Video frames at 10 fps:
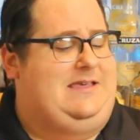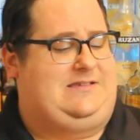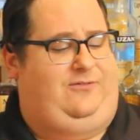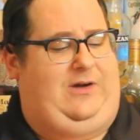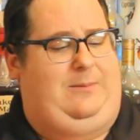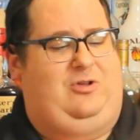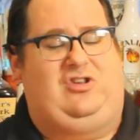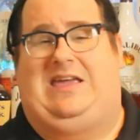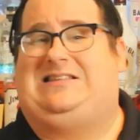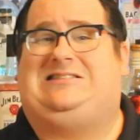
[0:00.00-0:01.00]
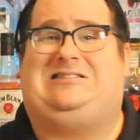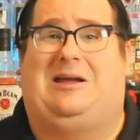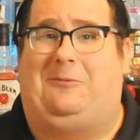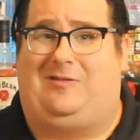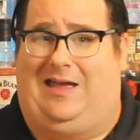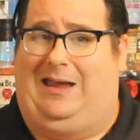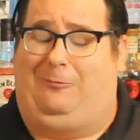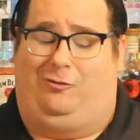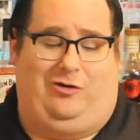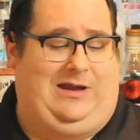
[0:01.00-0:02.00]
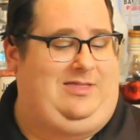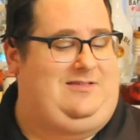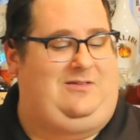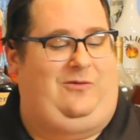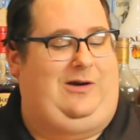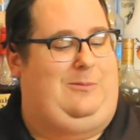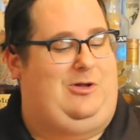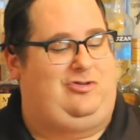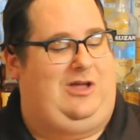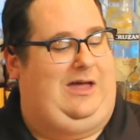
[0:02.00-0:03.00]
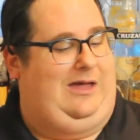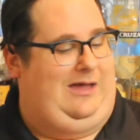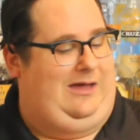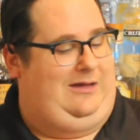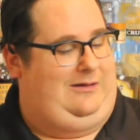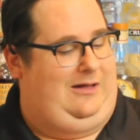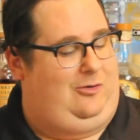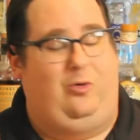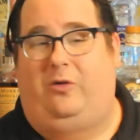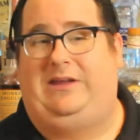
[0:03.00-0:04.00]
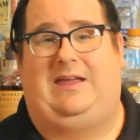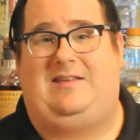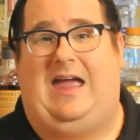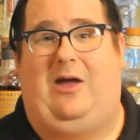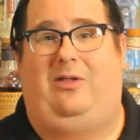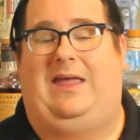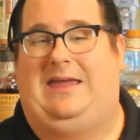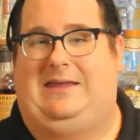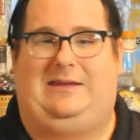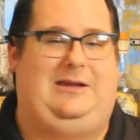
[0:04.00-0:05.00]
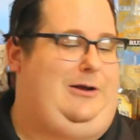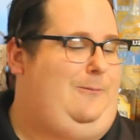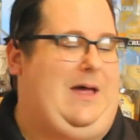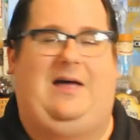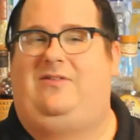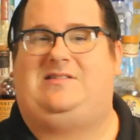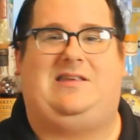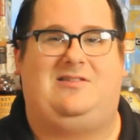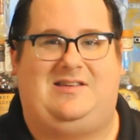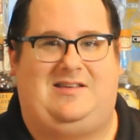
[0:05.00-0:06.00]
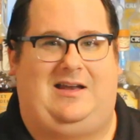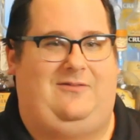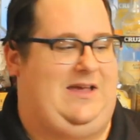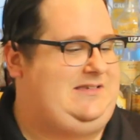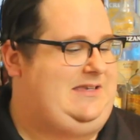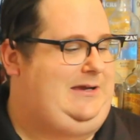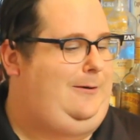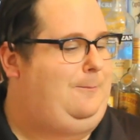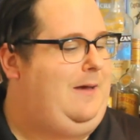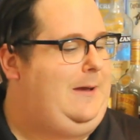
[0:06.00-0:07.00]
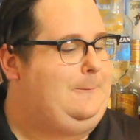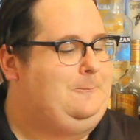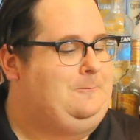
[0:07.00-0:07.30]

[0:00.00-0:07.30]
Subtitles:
This is very much a summertime drink. This is very much a cool you down. Like, you know, obviously there's a ton of ice in here, but